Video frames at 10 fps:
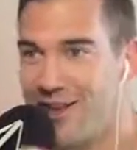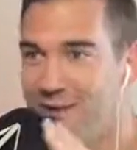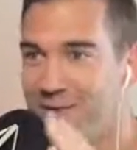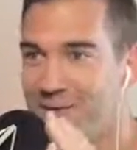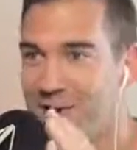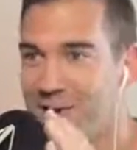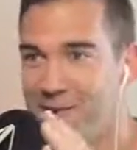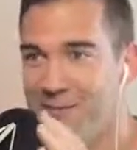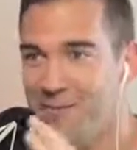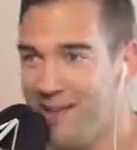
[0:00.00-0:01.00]

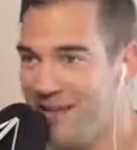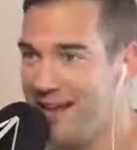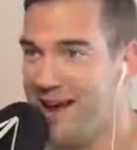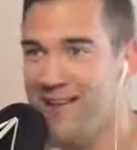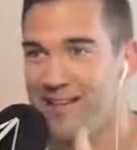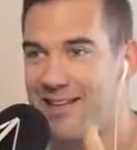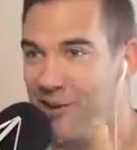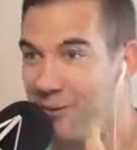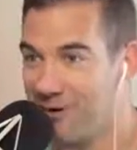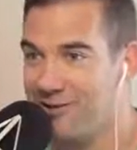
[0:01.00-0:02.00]
from connecting
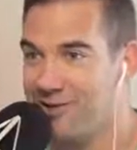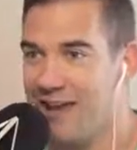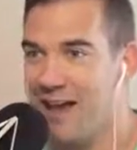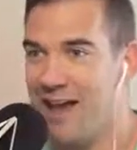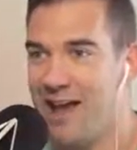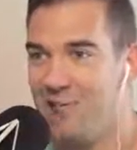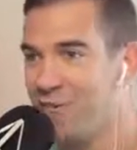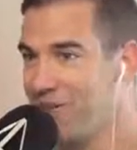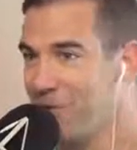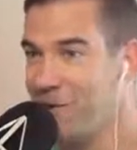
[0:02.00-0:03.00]
earlier today,
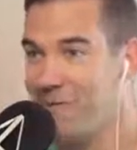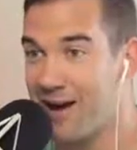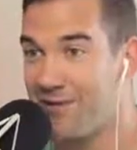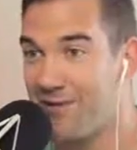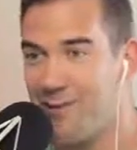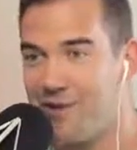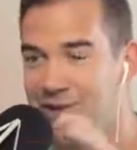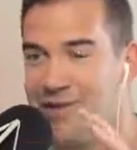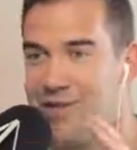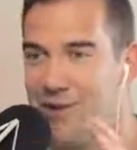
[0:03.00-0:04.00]
from going back and forth.
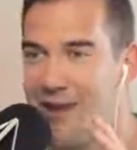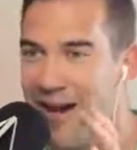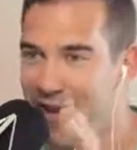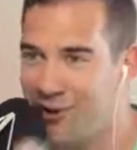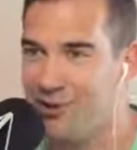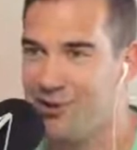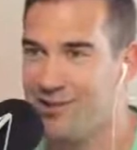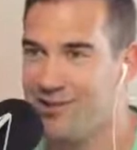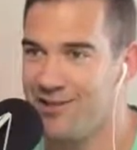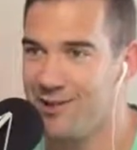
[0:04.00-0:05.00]
Just your energy
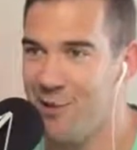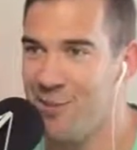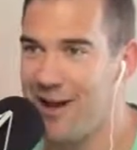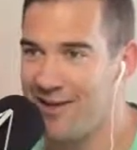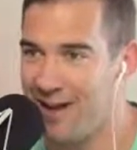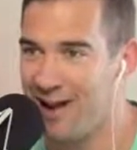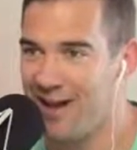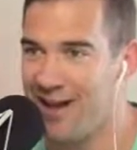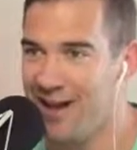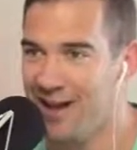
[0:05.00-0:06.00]
is so
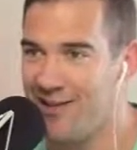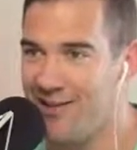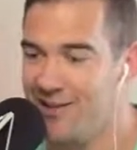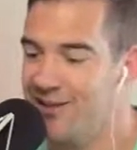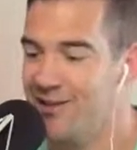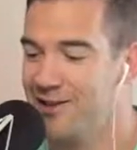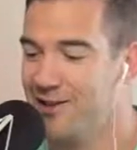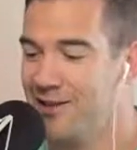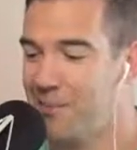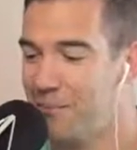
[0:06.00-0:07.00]
magnetic and
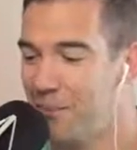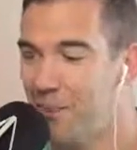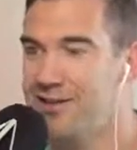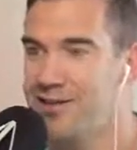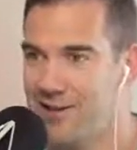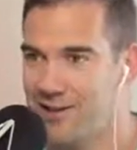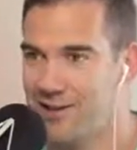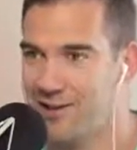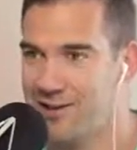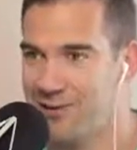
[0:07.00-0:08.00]
present,
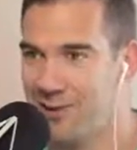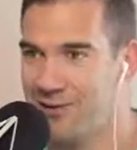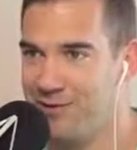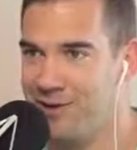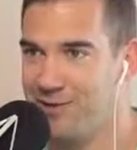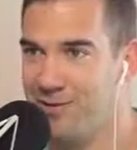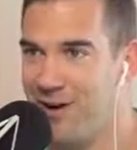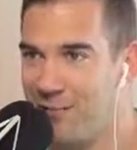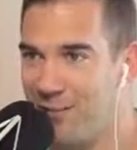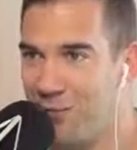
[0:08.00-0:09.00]
is what I would say. You're
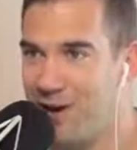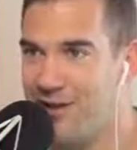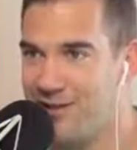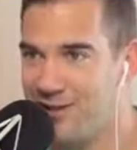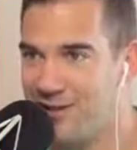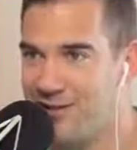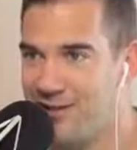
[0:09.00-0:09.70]
very present.